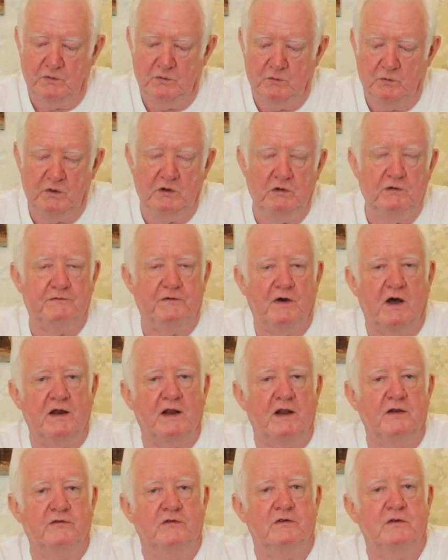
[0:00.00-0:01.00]
Will your
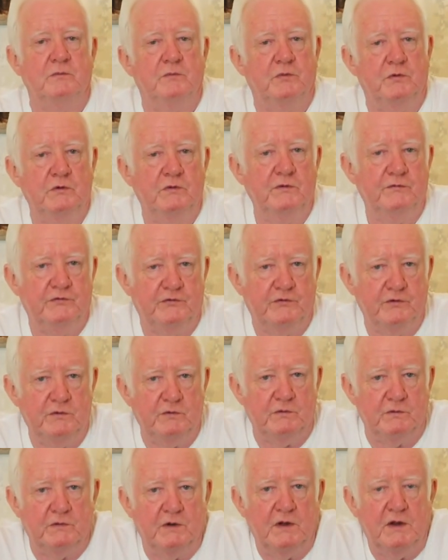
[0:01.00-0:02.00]
finances improve
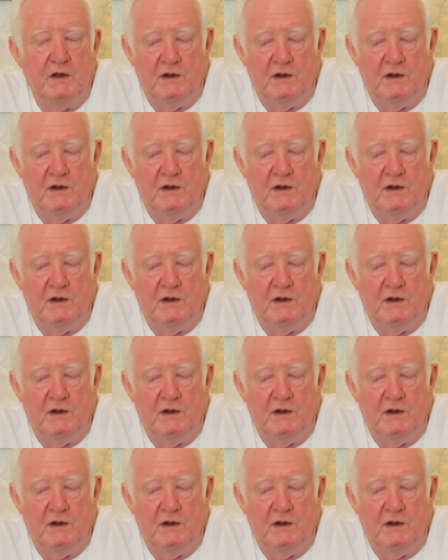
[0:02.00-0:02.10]
soon?